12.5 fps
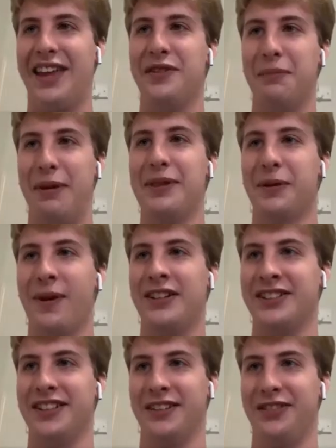can repeat the
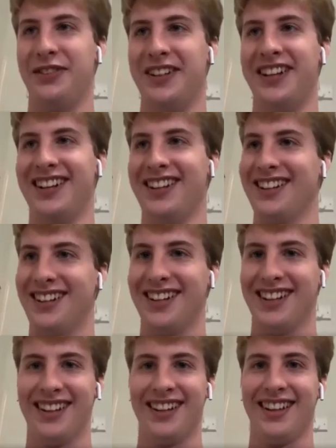question if you need it.
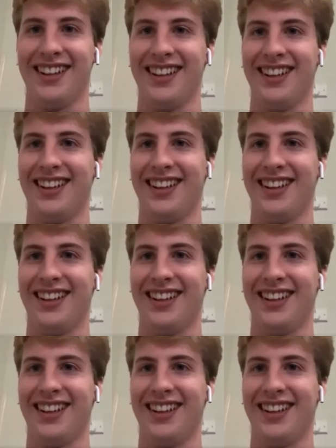Yeah, no, I